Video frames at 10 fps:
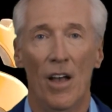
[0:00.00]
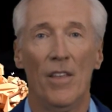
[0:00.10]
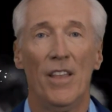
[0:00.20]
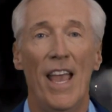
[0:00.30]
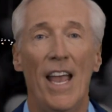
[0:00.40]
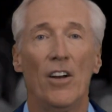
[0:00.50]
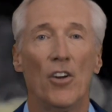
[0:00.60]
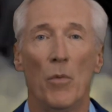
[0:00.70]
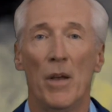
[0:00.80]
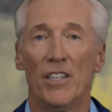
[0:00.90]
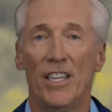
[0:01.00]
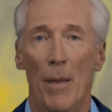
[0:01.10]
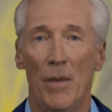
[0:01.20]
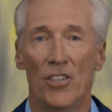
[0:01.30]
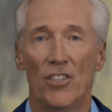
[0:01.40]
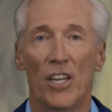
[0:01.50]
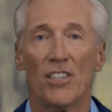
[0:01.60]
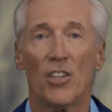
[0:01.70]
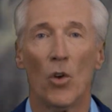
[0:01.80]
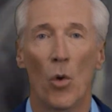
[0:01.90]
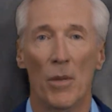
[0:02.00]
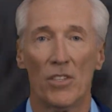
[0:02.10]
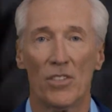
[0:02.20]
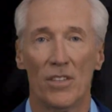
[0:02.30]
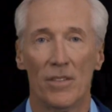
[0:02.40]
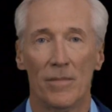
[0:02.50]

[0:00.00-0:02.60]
The economic damage is enormous.